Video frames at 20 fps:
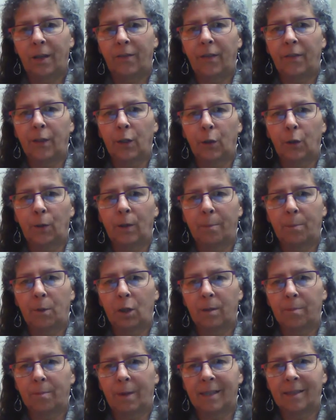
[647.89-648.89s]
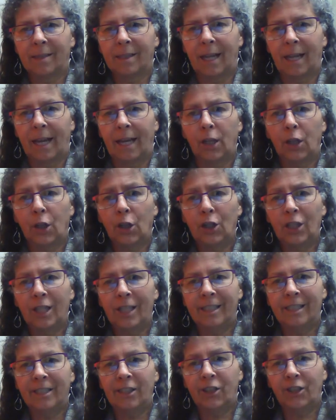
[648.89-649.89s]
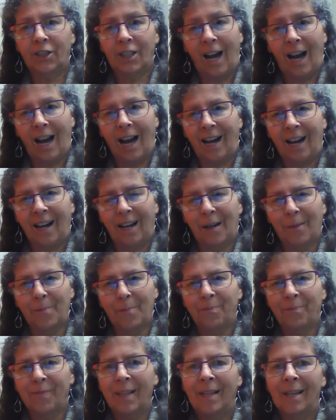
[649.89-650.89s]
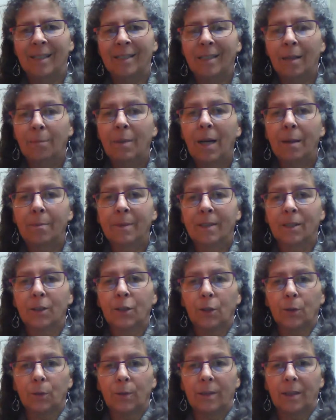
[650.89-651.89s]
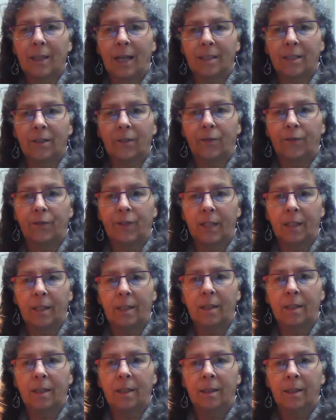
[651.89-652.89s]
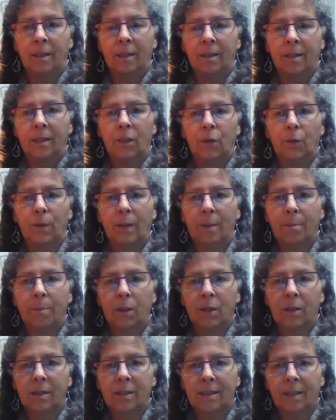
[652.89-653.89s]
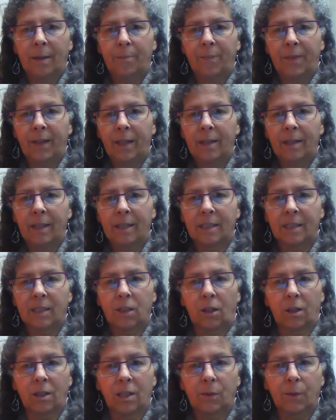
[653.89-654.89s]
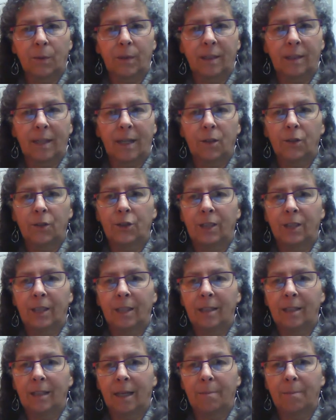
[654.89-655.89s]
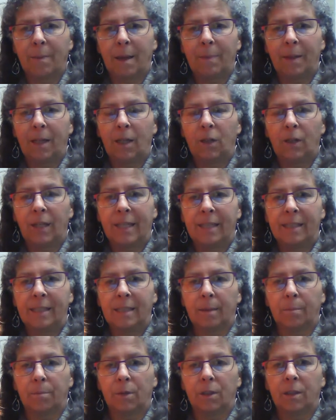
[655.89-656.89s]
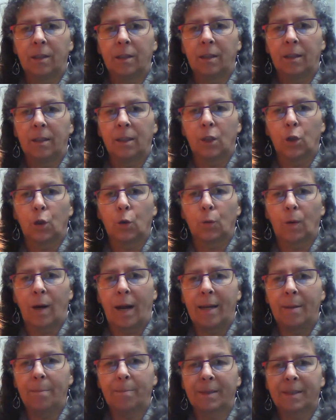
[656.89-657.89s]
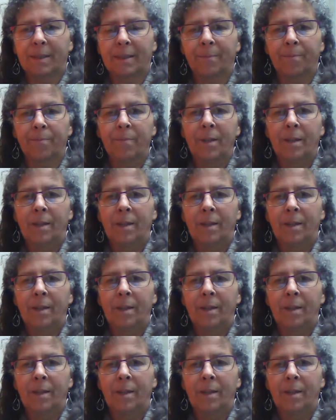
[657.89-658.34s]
And then the Gooney bird might say, good job. Sometimes the children like to feed the Gooney bird something that starts with a letter G, like maybe he'd eat some g- grapes.